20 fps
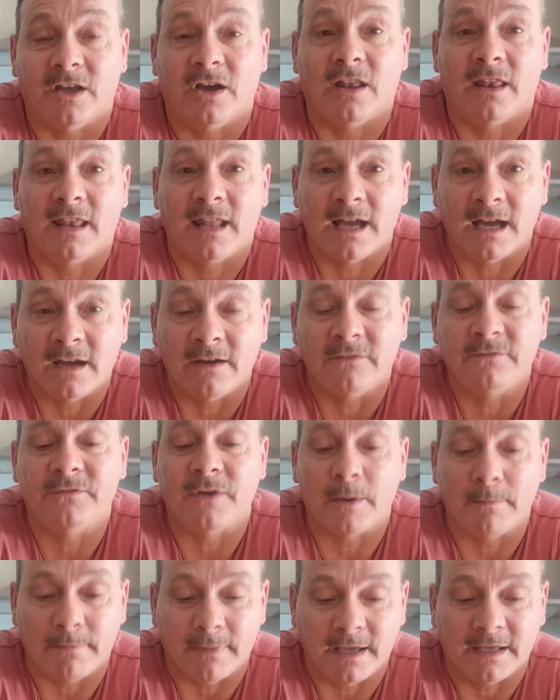I love
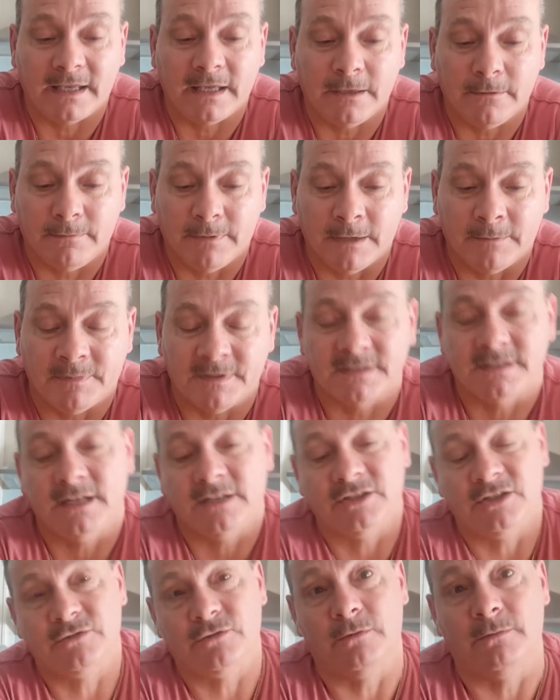making peppers. Now
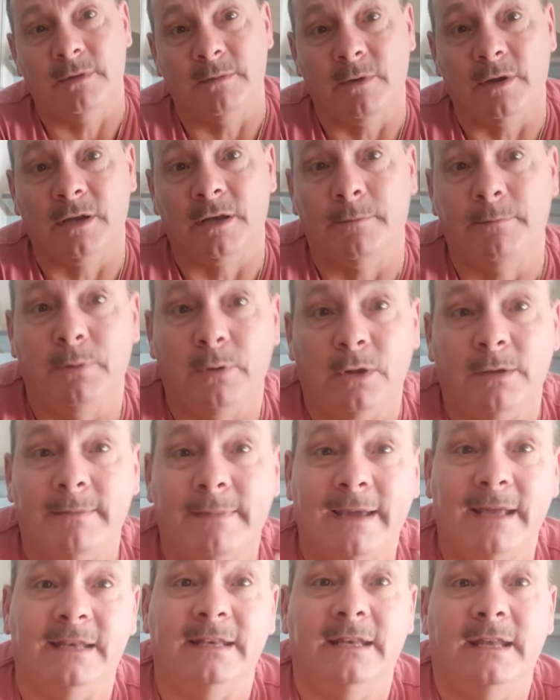just remember, I'm going to pull them
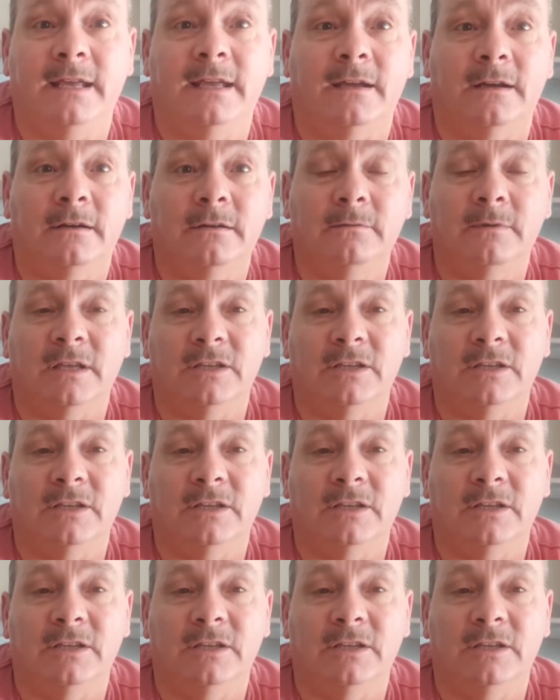out now.